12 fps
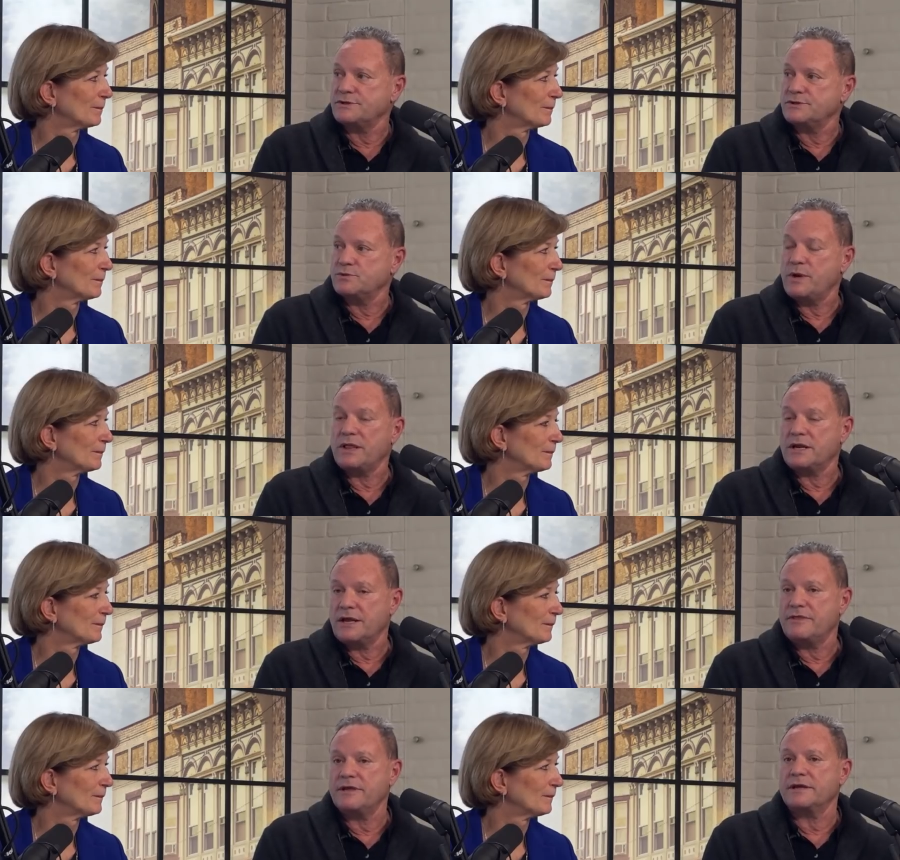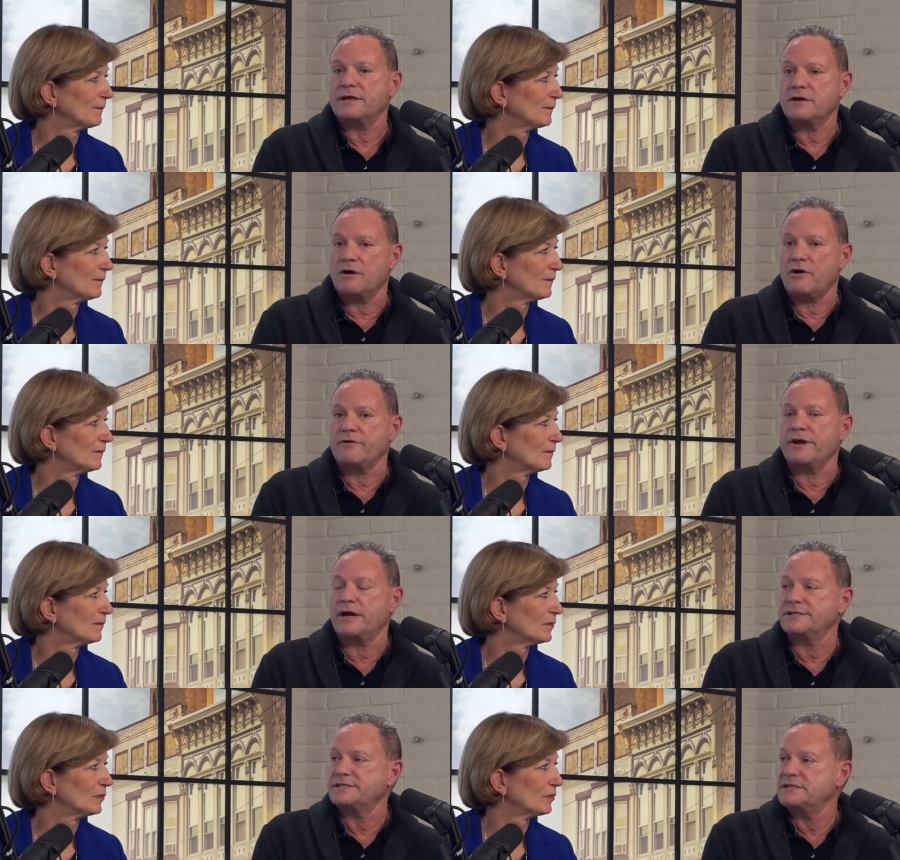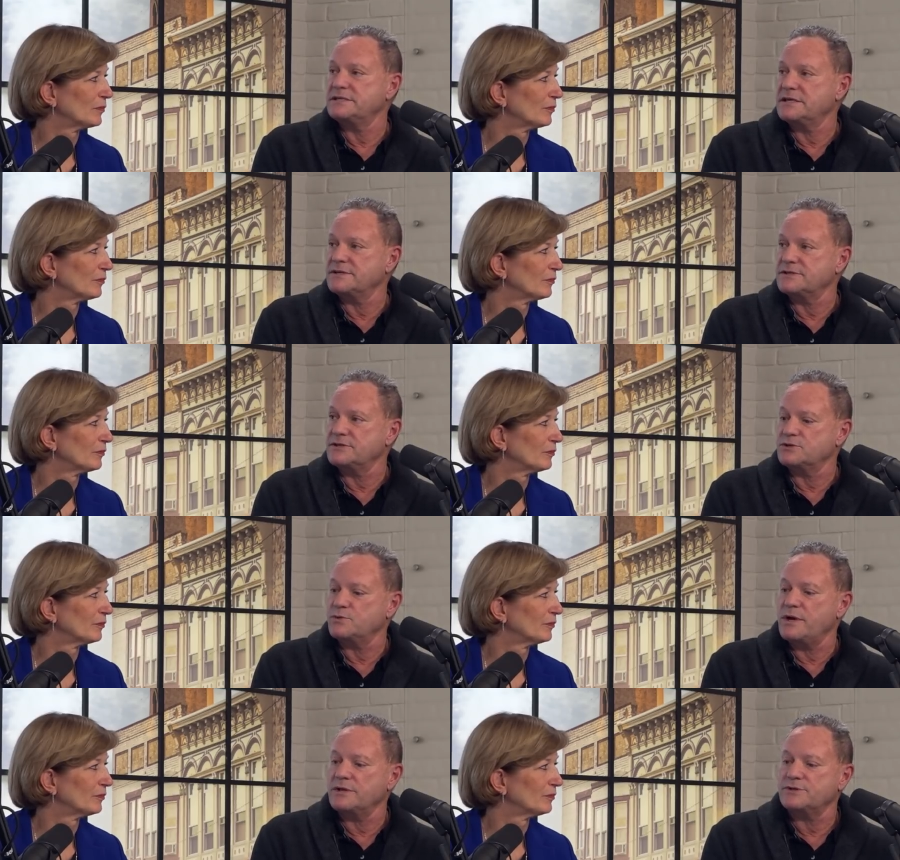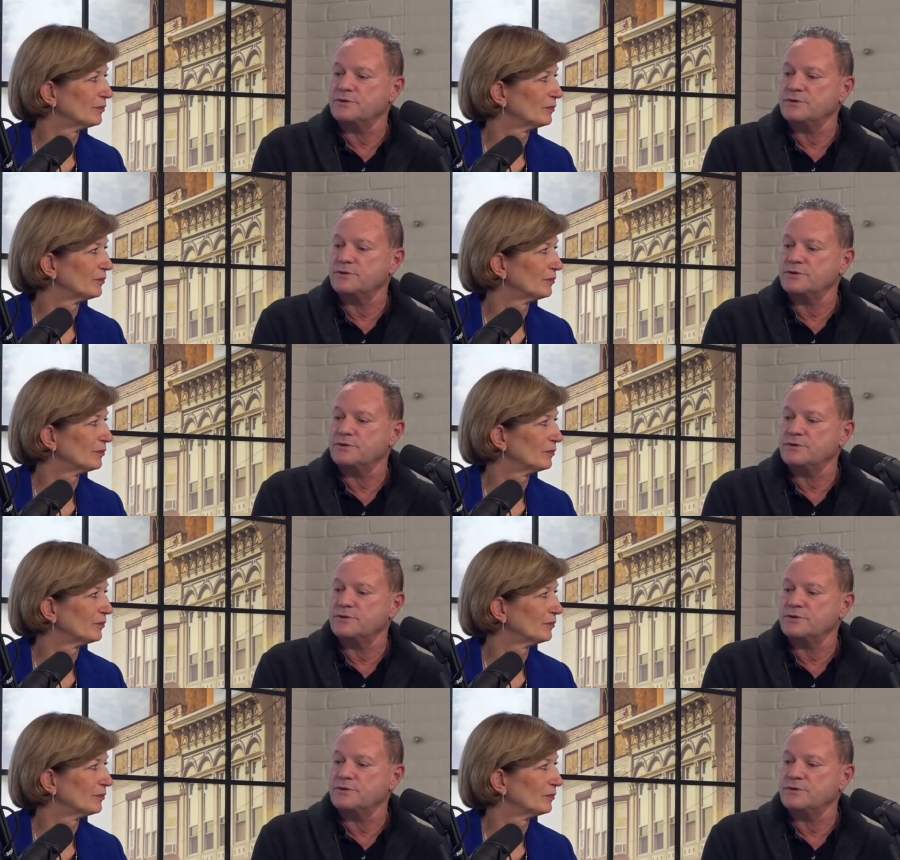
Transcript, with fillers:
Speaker 1: as well, and I think uh, R E I C does it as well.